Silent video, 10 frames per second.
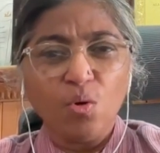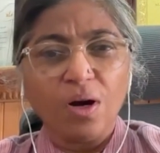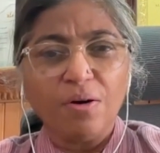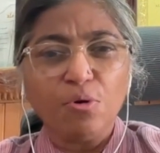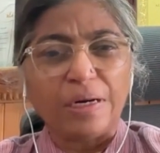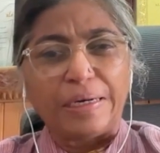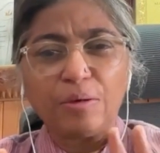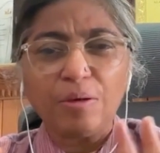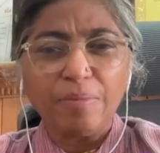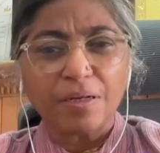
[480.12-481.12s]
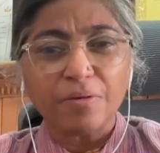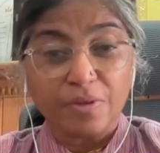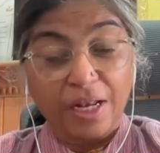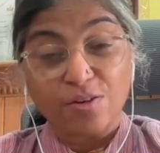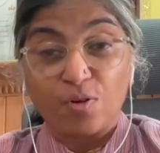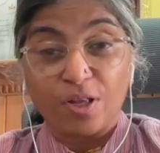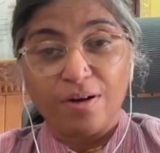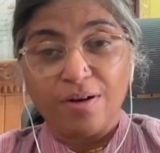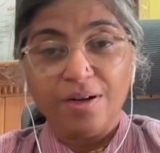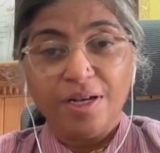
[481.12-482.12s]
yoga and all, but that's for
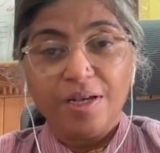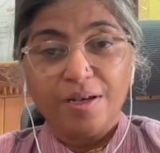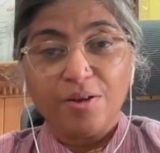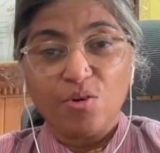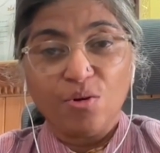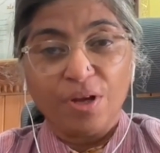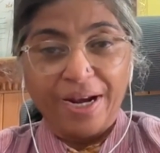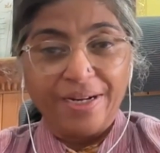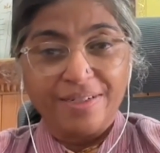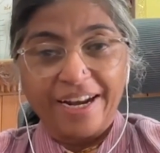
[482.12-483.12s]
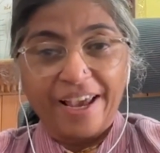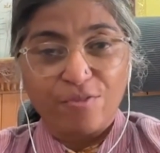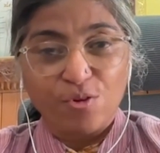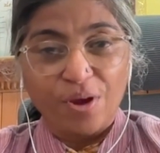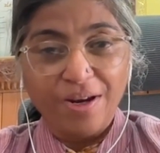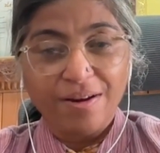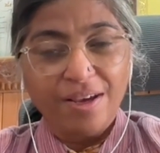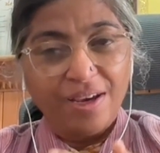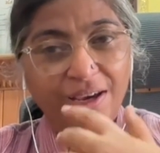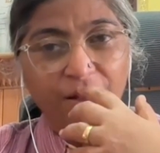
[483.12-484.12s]
the grades that I have to get.
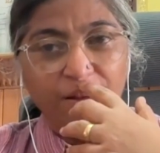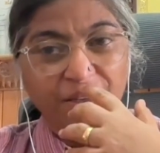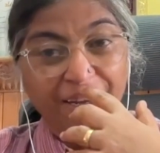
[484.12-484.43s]
In the